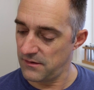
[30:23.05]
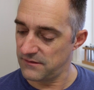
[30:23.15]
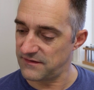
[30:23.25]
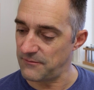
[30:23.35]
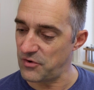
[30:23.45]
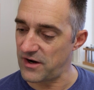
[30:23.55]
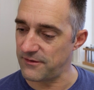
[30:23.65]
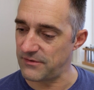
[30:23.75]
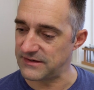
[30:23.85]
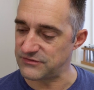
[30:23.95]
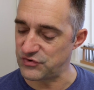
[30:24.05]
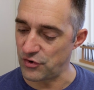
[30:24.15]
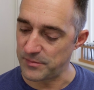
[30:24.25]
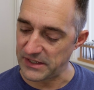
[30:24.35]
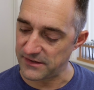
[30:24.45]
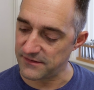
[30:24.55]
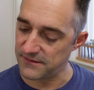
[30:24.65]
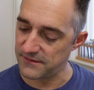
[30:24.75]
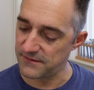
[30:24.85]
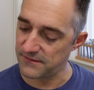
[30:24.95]
Somewhere I read Derby.
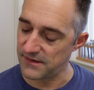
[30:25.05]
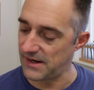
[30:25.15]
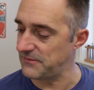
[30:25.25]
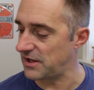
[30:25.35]
I'm